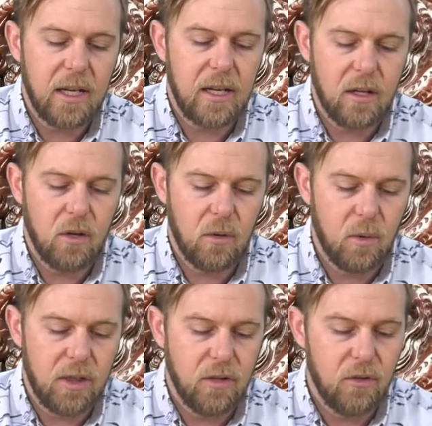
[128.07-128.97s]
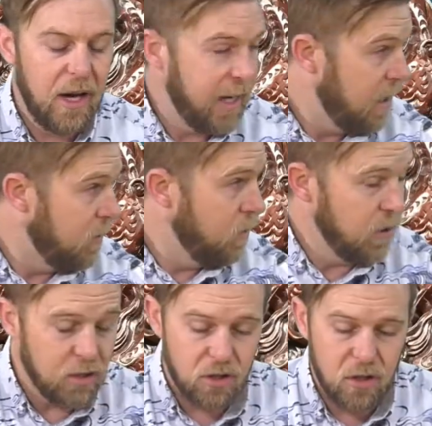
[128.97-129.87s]
get going with the dragon and
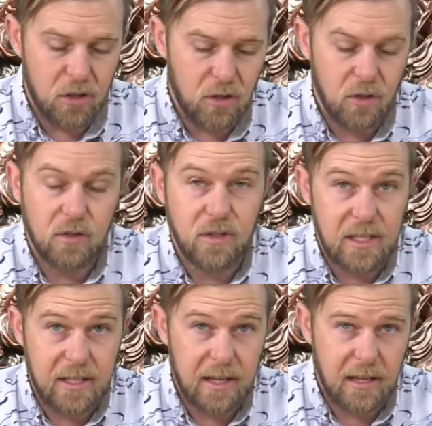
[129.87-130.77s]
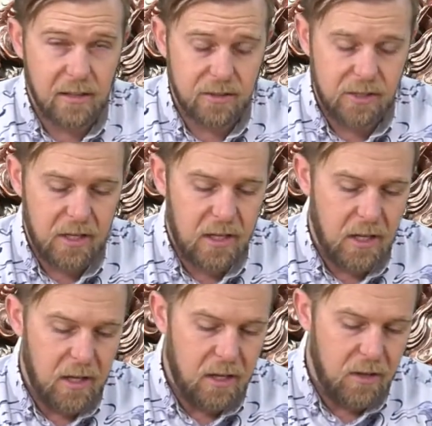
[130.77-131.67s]
really show you those details
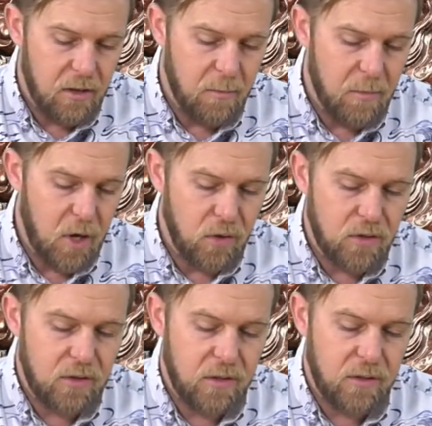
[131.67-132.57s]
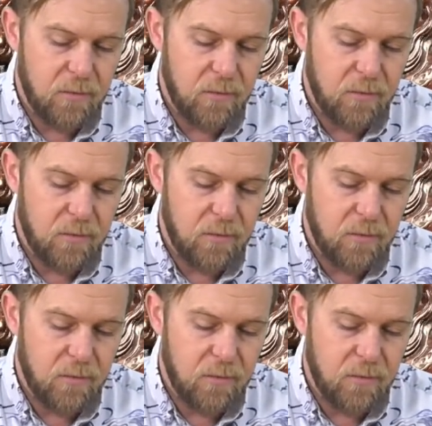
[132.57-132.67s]
the most.